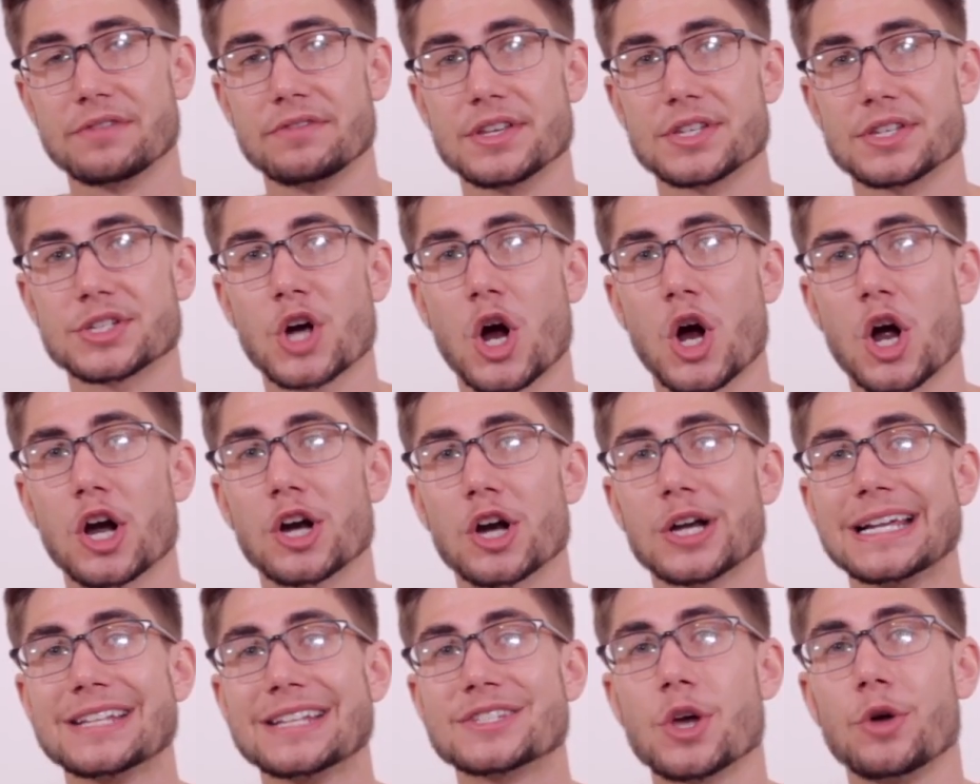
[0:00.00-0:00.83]
of this
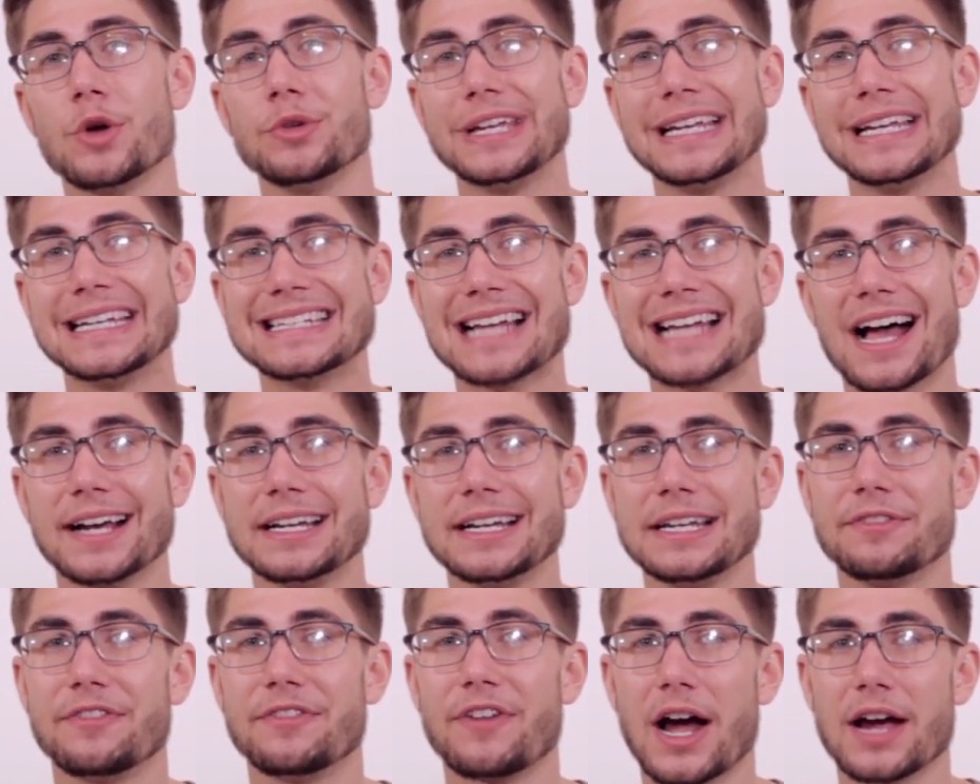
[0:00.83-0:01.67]
card. It's only
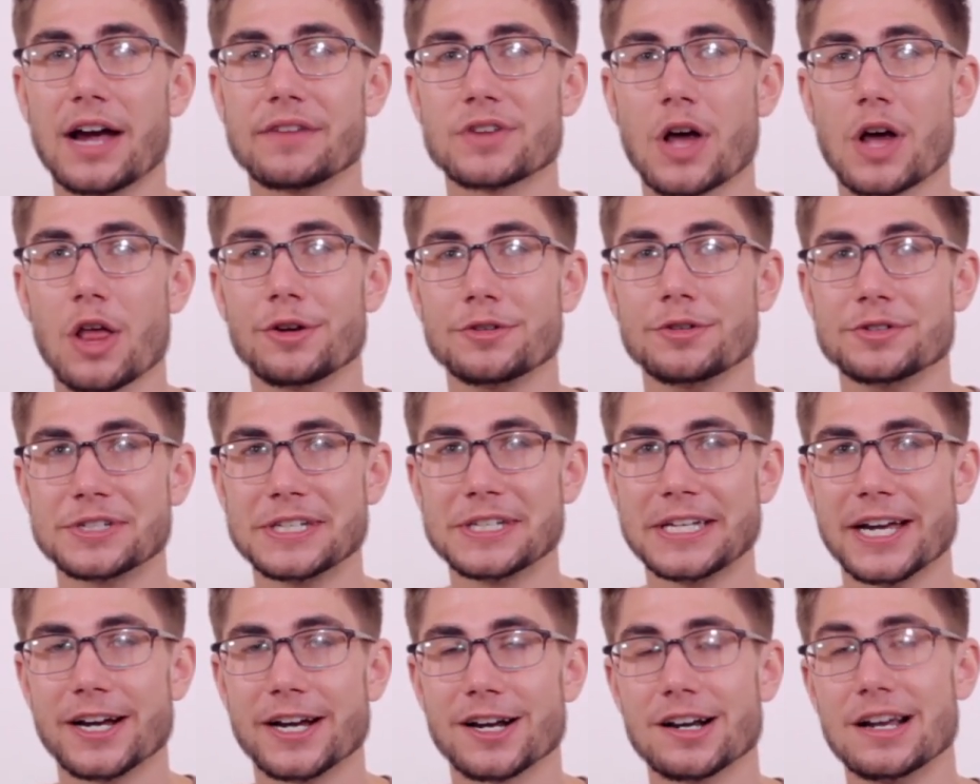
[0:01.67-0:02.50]
$95 a
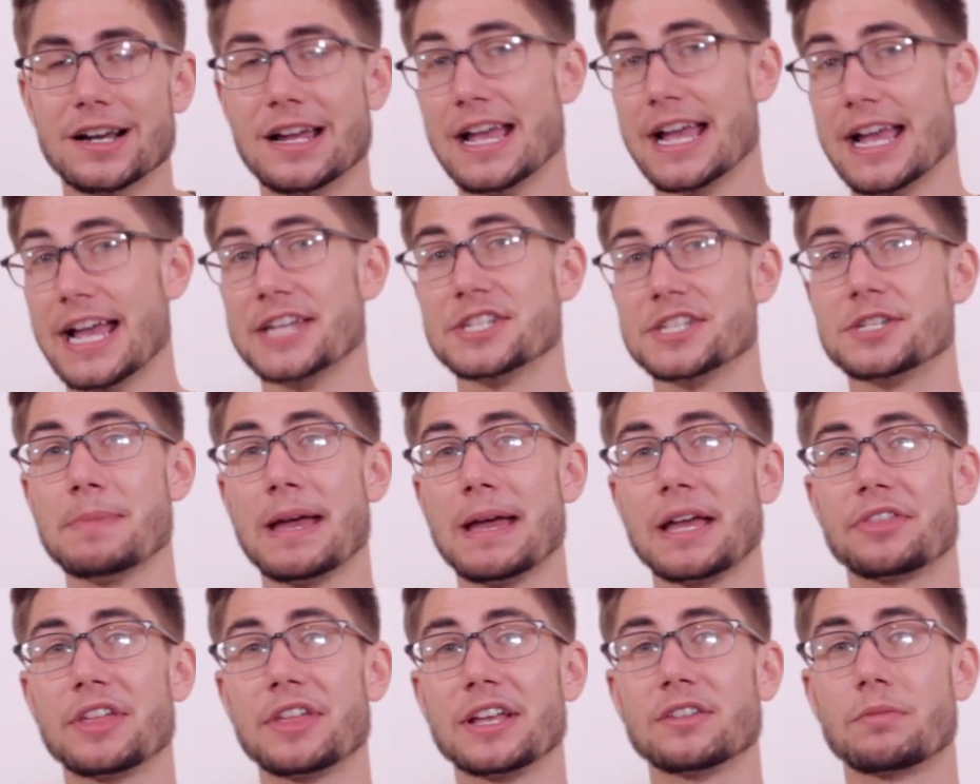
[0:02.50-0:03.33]
year, and to
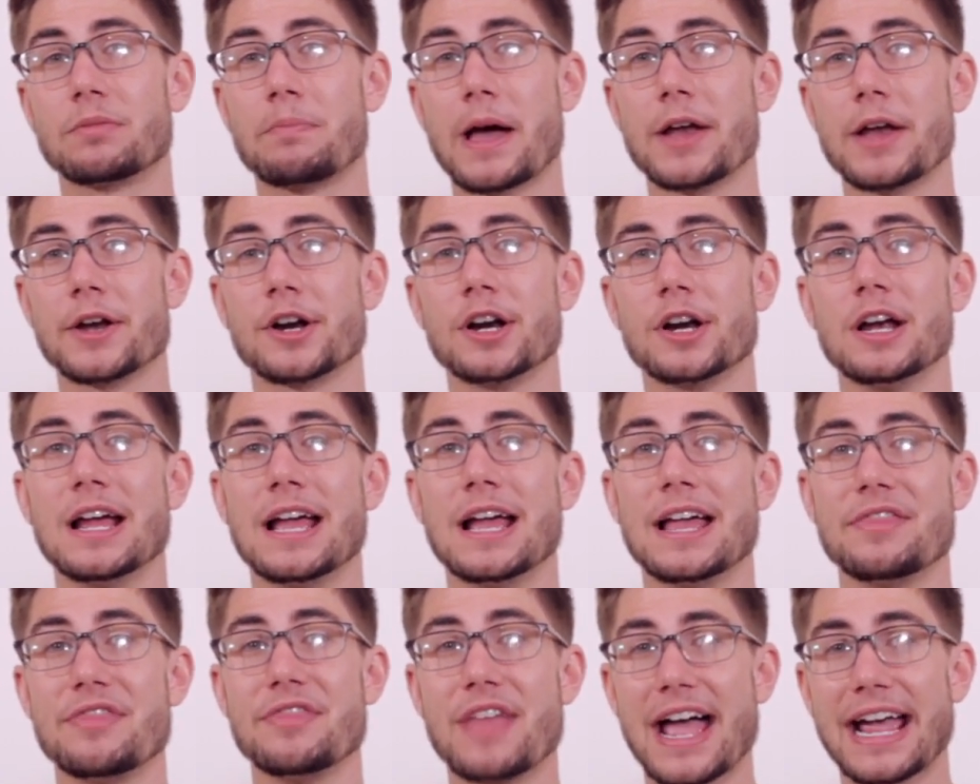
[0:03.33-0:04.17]
make things better,
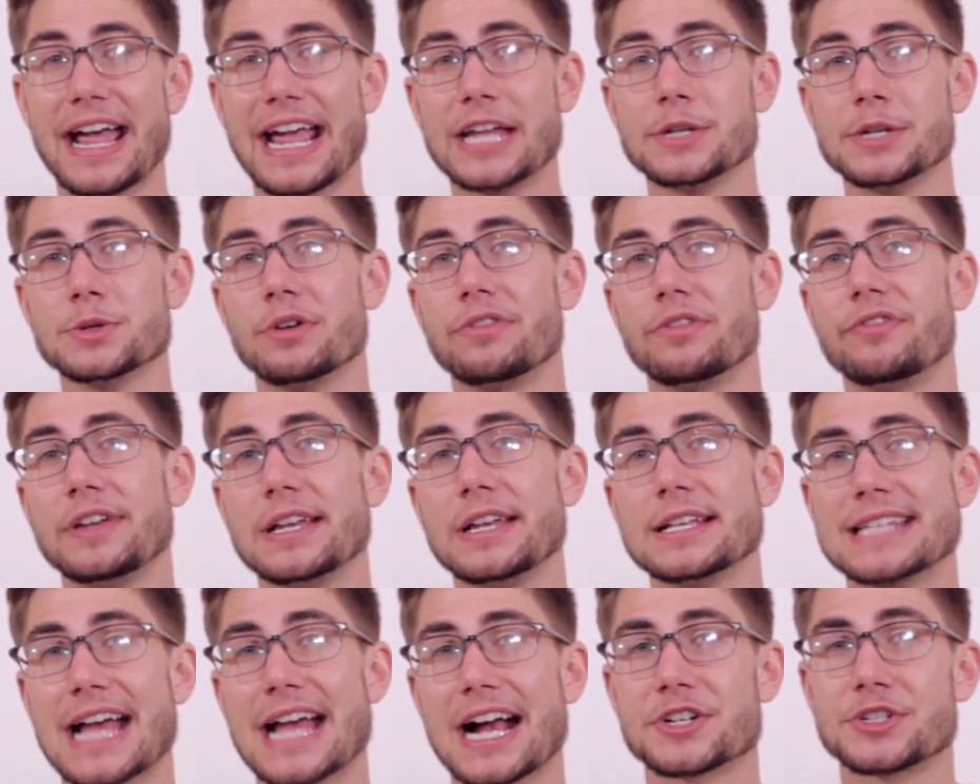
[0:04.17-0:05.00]
that annual
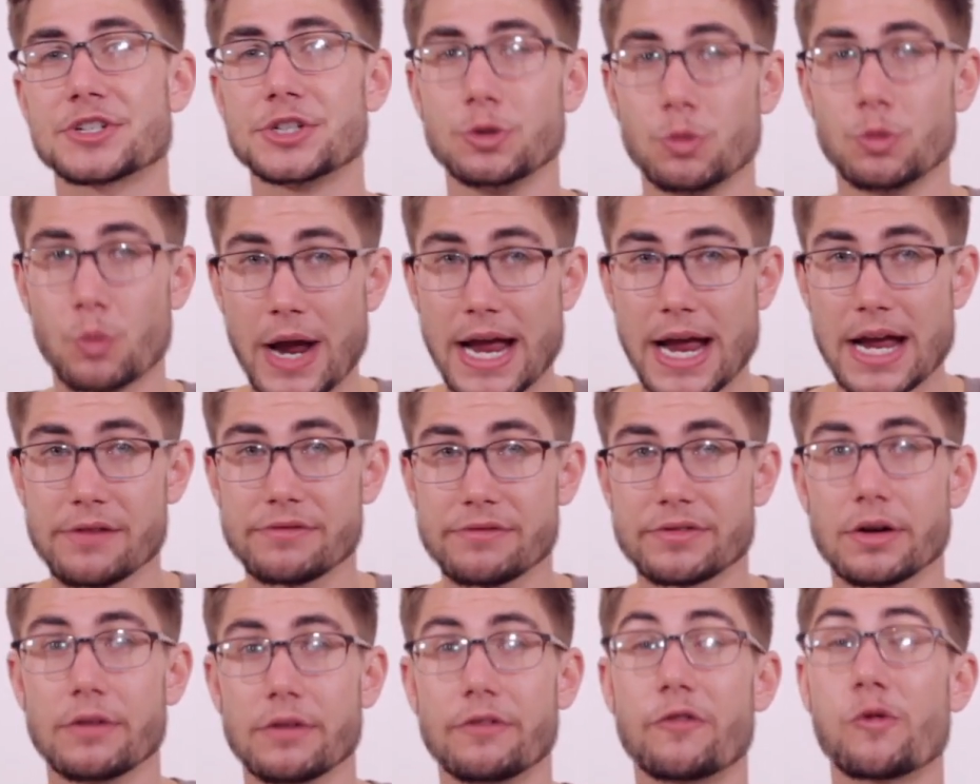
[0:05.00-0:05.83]
fee is actually
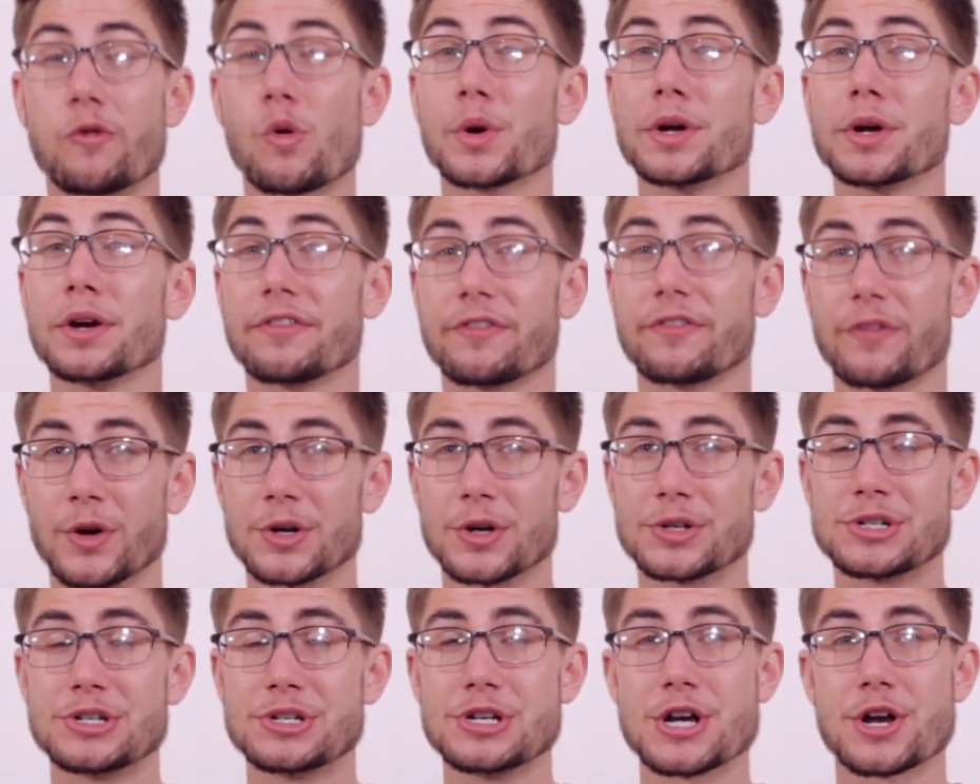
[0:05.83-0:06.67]
waived for your
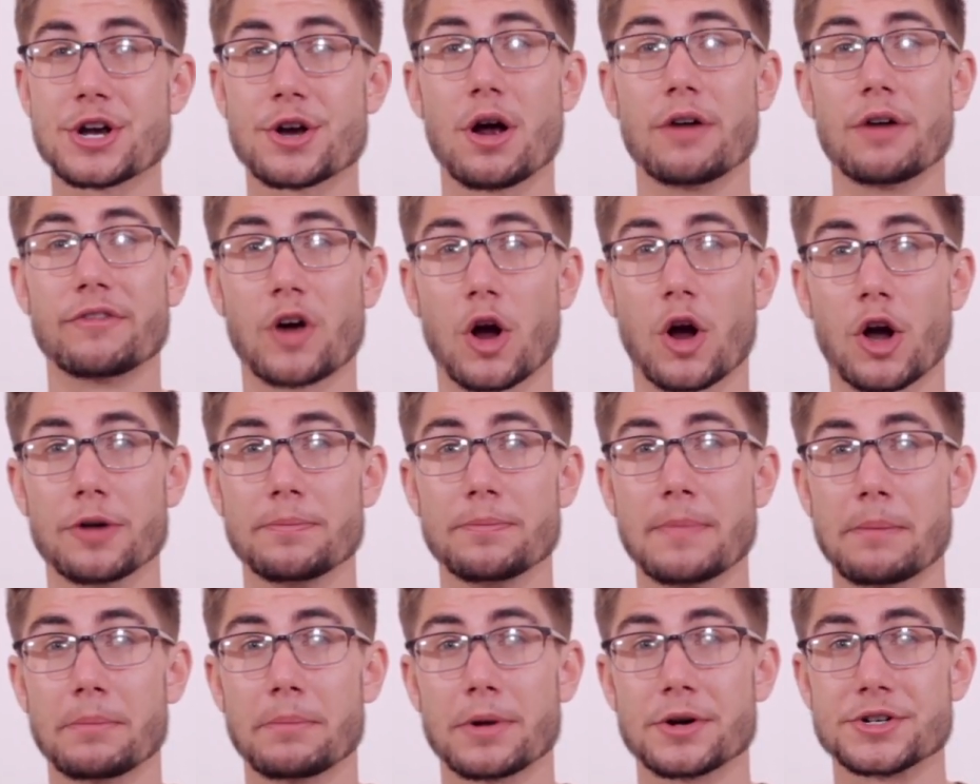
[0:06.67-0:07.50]
first year of
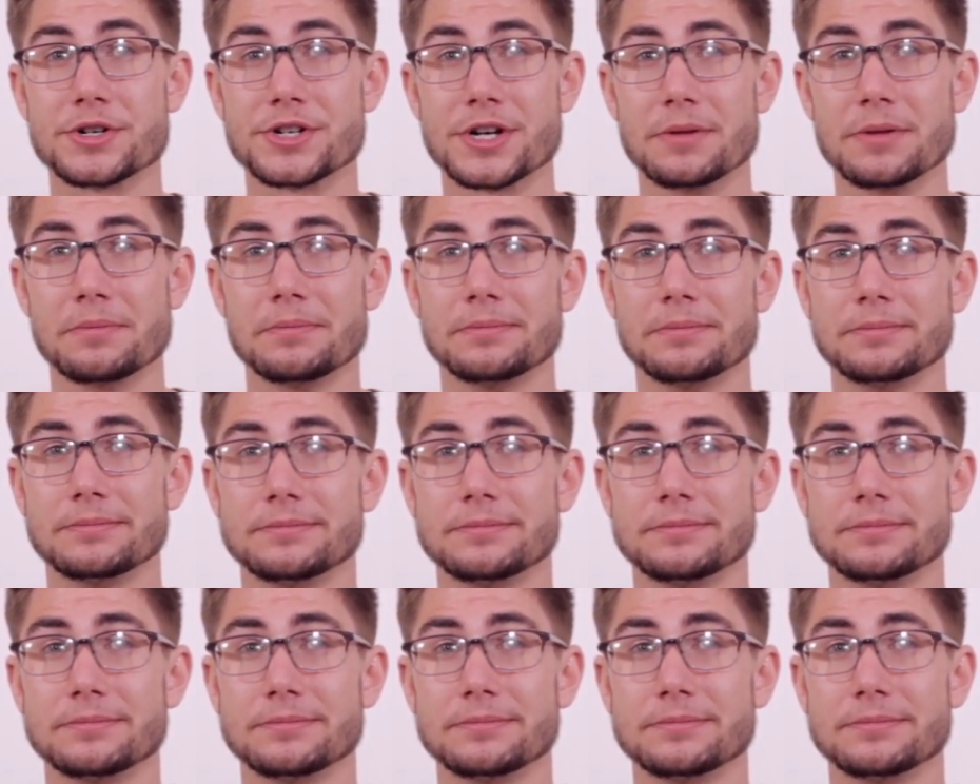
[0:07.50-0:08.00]
card membership.